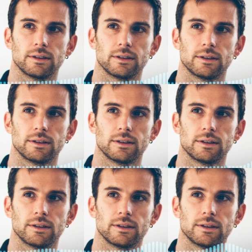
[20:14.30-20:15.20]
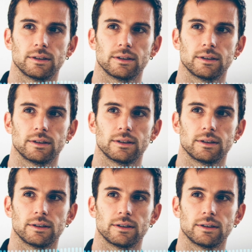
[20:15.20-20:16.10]

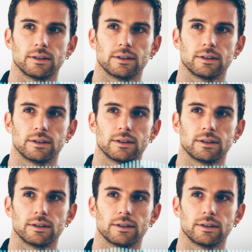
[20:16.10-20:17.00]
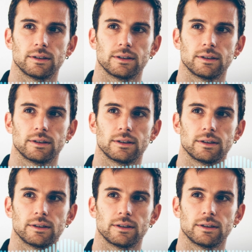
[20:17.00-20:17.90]

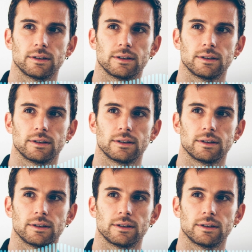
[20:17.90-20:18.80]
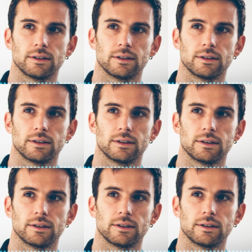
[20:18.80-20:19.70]

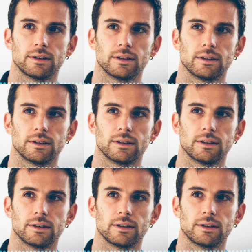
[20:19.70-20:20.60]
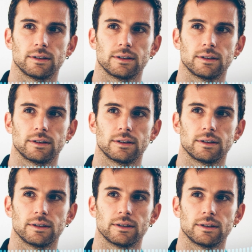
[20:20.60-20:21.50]

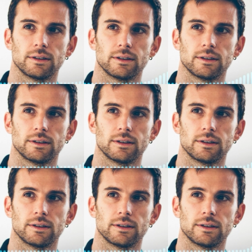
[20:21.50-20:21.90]
This person isn't speaking.